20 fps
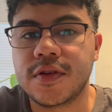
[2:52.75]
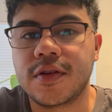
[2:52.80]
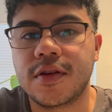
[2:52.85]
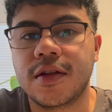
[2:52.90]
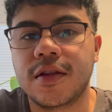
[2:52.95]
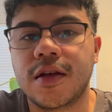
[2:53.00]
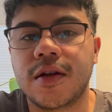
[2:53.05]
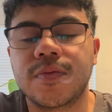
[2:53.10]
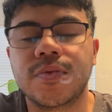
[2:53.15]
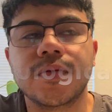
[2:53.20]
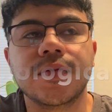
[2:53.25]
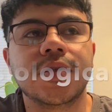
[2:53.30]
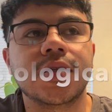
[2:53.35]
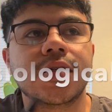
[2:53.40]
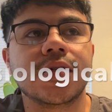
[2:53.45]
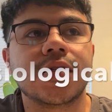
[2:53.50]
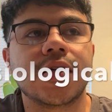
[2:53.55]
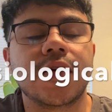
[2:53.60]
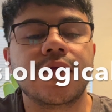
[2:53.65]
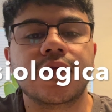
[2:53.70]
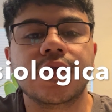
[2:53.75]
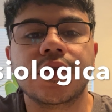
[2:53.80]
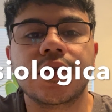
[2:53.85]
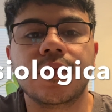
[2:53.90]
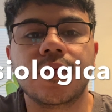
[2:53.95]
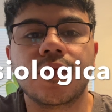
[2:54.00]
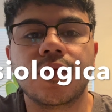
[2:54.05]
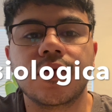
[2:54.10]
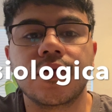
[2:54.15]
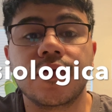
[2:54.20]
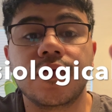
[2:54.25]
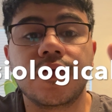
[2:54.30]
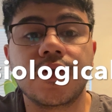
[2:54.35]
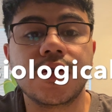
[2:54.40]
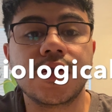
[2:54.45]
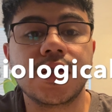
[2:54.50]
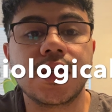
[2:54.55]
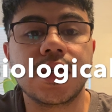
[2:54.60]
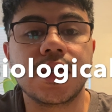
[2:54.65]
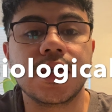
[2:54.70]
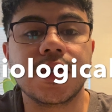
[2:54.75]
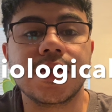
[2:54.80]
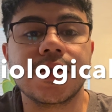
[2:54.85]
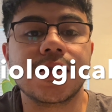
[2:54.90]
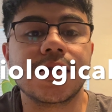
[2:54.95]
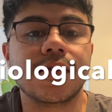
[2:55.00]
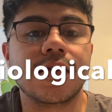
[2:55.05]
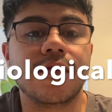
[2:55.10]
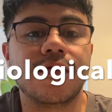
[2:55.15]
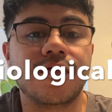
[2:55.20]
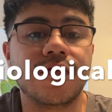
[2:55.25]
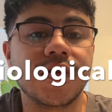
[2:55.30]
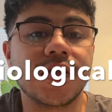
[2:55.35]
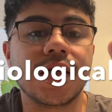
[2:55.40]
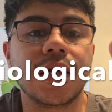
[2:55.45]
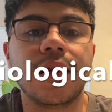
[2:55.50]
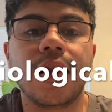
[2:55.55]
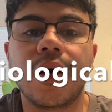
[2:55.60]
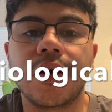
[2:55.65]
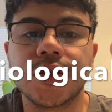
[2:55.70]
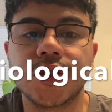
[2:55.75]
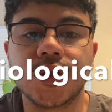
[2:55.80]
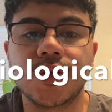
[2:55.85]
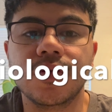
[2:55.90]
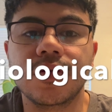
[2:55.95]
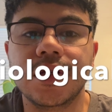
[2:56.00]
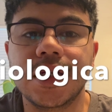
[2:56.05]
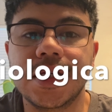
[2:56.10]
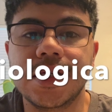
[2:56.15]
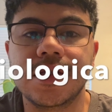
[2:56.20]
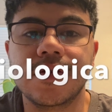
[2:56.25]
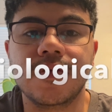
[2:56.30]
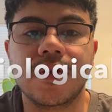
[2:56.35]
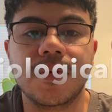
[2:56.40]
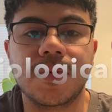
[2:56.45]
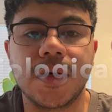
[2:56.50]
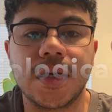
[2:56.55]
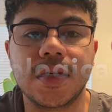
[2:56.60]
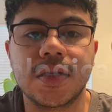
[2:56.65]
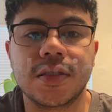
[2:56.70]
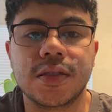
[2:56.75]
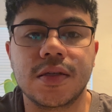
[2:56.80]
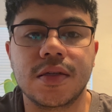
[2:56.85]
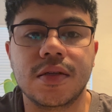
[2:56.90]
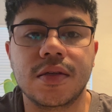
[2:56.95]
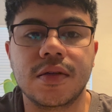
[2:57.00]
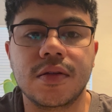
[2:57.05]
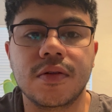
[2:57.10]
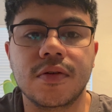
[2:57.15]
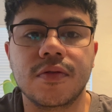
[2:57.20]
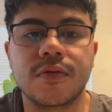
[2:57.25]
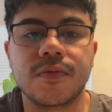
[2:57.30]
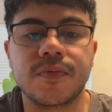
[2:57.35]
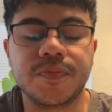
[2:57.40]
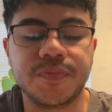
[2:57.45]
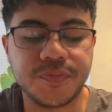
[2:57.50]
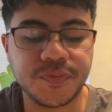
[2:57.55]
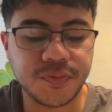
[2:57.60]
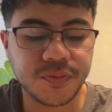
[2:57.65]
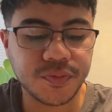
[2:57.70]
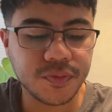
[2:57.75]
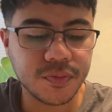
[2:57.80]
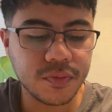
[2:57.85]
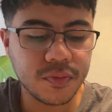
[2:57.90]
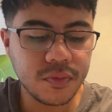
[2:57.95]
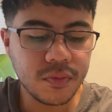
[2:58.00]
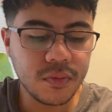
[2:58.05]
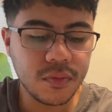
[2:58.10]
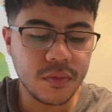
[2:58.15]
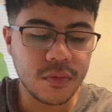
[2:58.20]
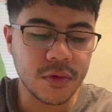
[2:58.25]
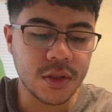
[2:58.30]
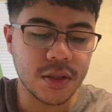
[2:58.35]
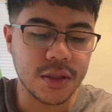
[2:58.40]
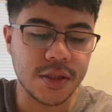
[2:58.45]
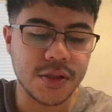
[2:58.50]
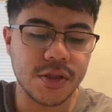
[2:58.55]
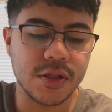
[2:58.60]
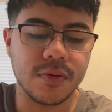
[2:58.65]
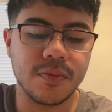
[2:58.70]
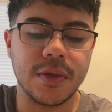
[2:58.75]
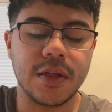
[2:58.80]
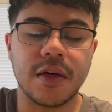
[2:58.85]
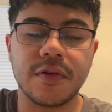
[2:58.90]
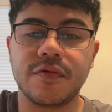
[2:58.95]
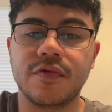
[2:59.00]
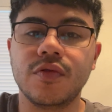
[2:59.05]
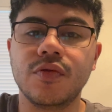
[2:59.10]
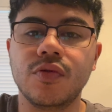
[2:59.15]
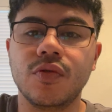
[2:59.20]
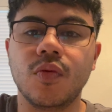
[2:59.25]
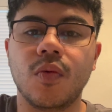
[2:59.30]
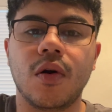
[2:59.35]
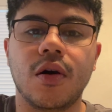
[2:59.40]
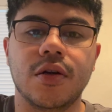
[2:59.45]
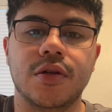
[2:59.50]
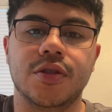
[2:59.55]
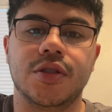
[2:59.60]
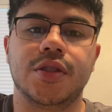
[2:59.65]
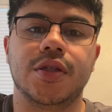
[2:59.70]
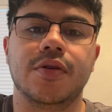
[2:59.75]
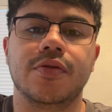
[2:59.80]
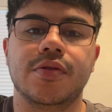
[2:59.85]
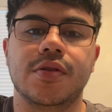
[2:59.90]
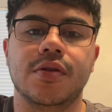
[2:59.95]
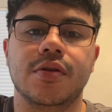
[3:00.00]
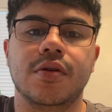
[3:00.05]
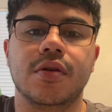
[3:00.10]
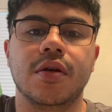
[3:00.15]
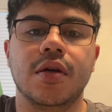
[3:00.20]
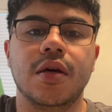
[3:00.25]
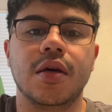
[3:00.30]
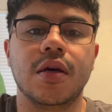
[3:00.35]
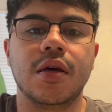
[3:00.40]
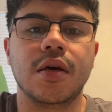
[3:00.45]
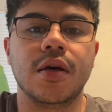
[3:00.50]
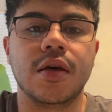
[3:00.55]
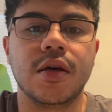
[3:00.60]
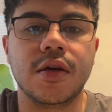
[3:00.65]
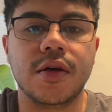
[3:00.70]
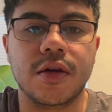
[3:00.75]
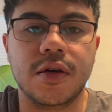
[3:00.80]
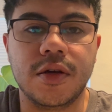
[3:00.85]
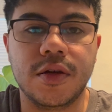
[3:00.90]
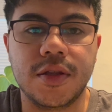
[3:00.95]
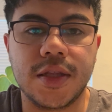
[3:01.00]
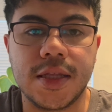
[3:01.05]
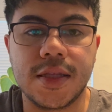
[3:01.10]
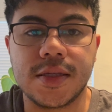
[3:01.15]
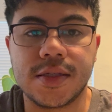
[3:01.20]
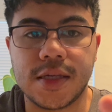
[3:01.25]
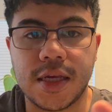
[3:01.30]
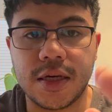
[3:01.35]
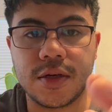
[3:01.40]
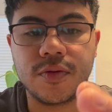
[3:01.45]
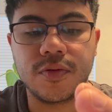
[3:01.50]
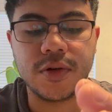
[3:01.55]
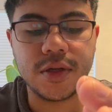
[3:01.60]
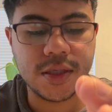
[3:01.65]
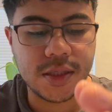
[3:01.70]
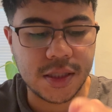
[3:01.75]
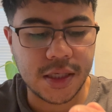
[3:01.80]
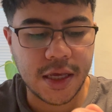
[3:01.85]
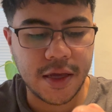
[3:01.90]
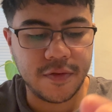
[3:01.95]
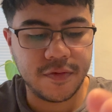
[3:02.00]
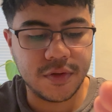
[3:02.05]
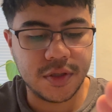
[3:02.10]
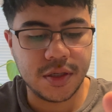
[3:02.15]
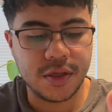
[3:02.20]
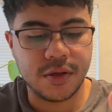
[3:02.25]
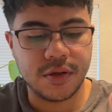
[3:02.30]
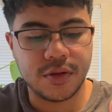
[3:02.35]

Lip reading: A lot of people think safety is number 1. The first thing is the physiological needs of the patient, This is going to be like food, water, shelter. And then the second one is safety.